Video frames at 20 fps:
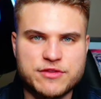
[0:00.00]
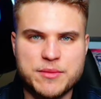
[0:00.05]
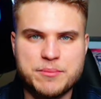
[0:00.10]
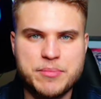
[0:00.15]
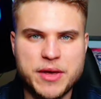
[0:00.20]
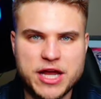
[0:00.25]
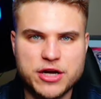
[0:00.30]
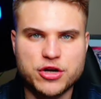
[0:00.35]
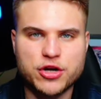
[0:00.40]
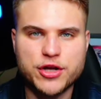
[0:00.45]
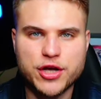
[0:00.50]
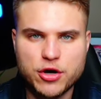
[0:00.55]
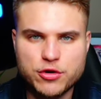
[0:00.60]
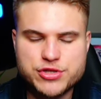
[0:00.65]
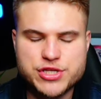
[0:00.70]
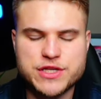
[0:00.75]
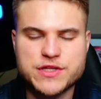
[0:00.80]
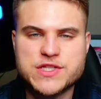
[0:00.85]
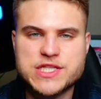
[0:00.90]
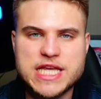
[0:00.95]
a better
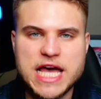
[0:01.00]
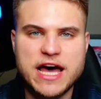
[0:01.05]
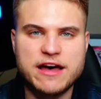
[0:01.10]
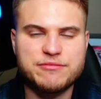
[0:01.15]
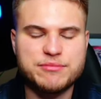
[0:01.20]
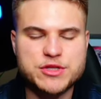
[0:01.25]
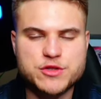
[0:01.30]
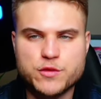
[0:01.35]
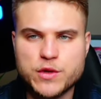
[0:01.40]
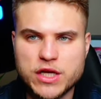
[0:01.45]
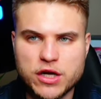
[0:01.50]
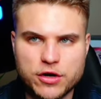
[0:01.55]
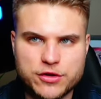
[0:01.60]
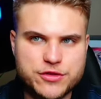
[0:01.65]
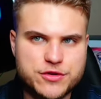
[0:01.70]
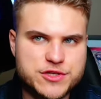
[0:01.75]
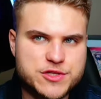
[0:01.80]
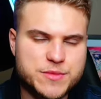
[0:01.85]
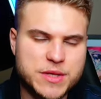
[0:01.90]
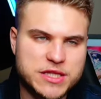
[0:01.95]
coaching staff between
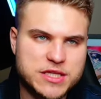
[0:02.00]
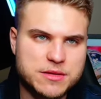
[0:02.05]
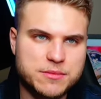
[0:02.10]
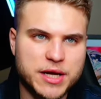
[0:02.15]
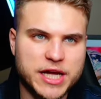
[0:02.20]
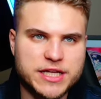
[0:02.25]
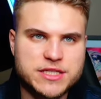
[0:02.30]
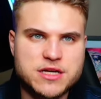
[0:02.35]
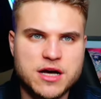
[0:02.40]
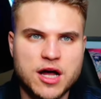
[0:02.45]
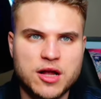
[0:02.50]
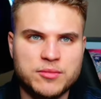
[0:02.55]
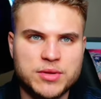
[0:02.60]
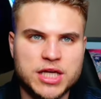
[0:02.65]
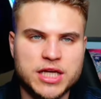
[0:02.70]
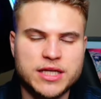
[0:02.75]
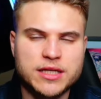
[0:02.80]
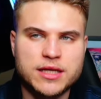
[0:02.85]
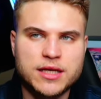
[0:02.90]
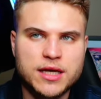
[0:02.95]
Arthur Smith and Mike
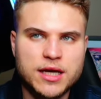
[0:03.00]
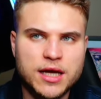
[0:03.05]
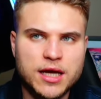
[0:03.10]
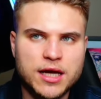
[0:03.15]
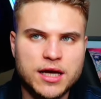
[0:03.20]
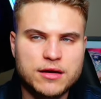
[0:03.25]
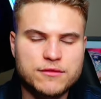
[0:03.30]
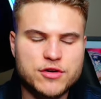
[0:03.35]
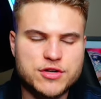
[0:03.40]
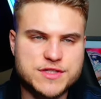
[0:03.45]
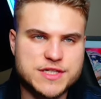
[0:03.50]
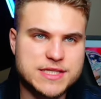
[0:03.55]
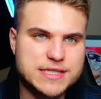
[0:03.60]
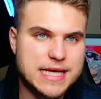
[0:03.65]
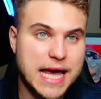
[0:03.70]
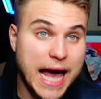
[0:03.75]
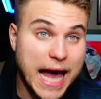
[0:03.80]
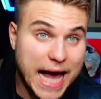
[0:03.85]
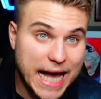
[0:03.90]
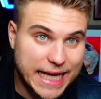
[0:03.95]
Tomlin versus
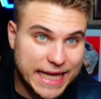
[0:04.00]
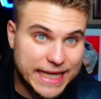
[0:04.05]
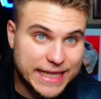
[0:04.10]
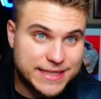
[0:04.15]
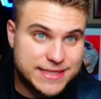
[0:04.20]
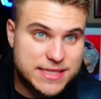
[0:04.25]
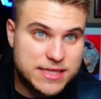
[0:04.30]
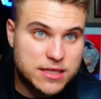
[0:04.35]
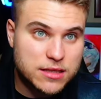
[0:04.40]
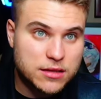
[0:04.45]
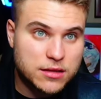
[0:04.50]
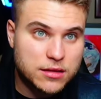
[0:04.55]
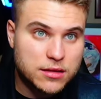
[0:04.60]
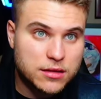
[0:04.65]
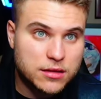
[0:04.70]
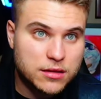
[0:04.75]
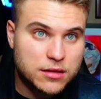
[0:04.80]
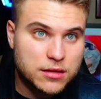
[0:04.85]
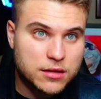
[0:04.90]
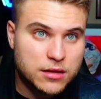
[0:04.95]
Hackett
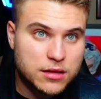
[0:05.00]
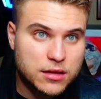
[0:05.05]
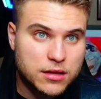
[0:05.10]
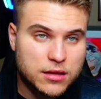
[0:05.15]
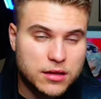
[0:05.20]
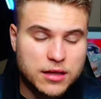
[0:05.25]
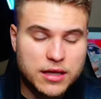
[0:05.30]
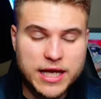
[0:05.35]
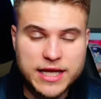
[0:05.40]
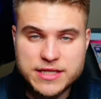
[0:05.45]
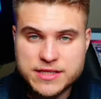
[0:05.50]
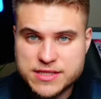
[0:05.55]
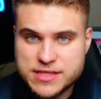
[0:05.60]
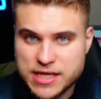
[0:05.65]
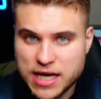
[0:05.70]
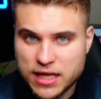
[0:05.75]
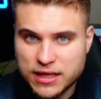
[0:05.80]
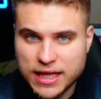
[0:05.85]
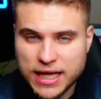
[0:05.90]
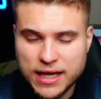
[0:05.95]
and
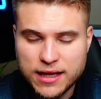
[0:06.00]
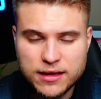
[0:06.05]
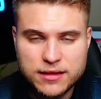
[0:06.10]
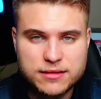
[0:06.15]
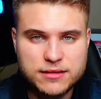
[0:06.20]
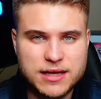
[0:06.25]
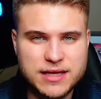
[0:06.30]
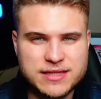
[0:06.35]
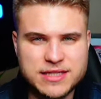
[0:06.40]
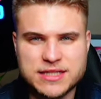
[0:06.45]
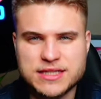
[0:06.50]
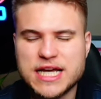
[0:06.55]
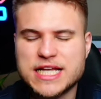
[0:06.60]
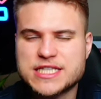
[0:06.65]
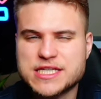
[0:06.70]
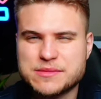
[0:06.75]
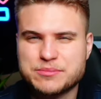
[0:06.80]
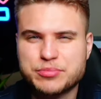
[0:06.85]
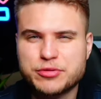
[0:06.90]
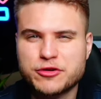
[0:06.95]
Saleh. I think
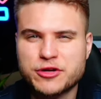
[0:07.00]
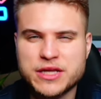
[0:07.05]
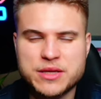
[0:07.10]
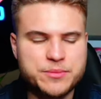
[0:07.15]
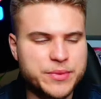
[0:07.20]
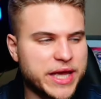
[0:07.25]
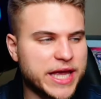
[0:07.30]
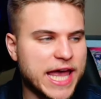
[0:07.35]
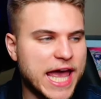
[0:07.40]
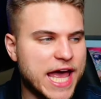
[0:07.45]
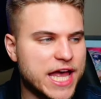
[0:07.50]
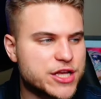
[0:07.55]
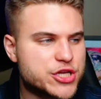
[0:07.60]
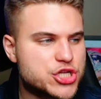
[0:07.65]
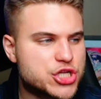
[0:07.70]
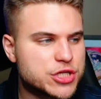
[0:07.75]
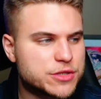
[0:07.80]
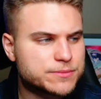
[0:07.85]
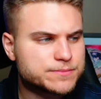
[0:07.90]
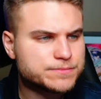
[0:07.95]
that's a pretty big
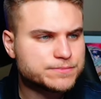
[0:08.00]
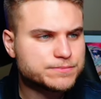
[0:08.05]
edge.